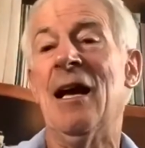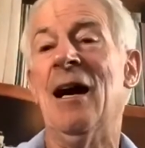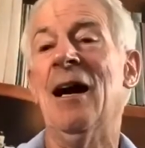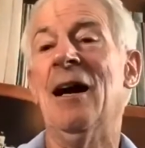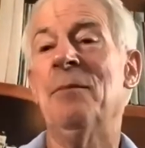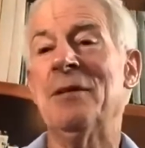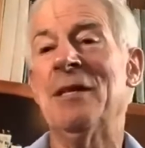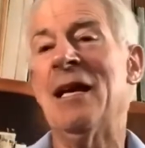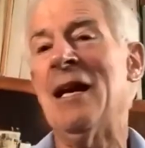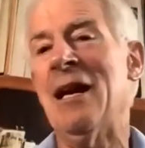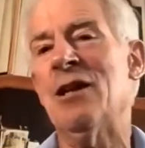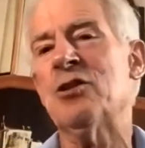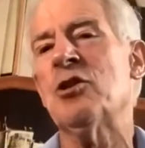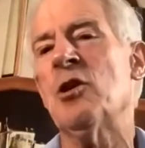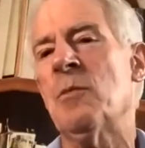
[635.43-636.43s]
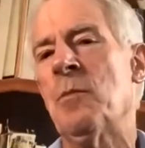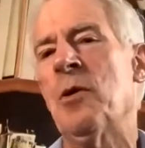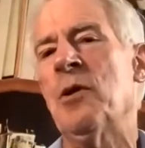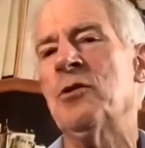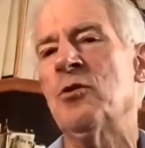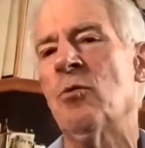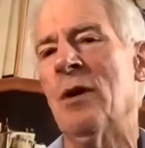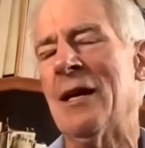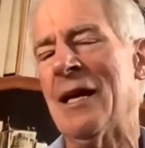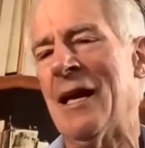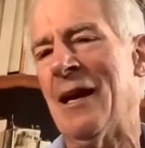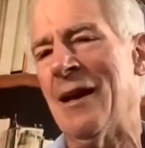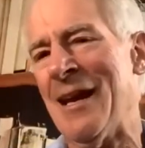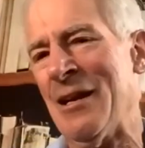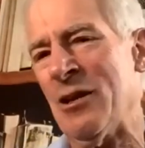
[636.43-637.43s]
But then at a certain point, you want to
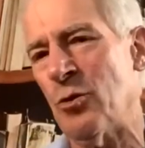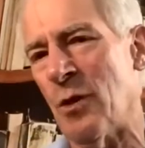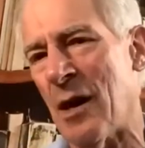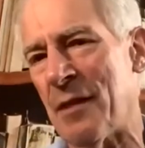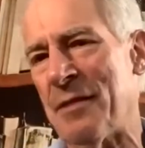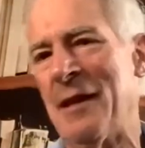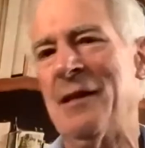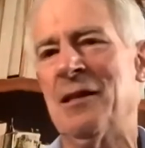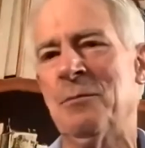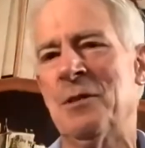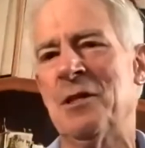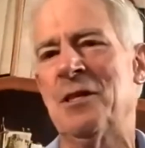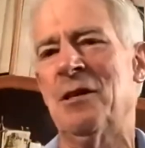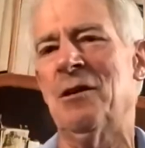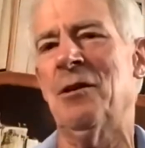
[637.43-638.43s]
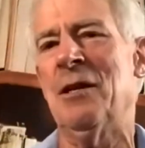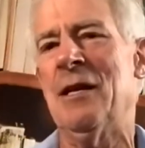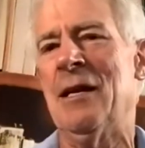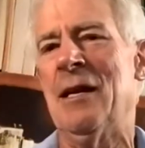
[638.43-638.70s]
get into authentic material.